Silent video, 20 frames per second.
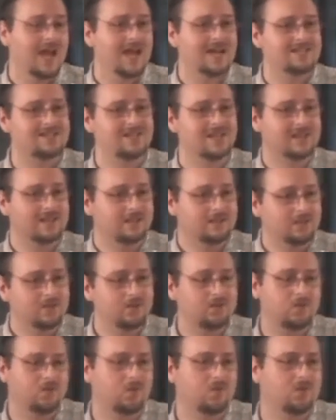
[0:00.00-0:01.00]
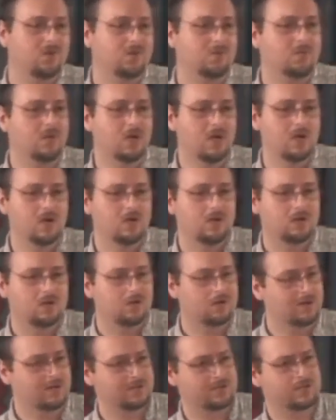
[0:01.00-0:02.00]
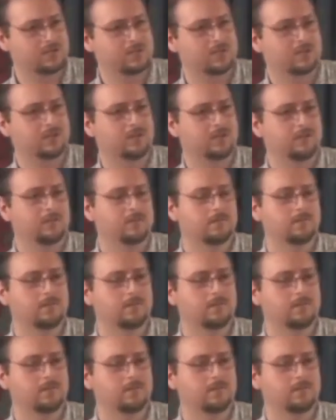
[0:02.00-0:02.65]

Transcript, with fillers: as a lukewarm Christian.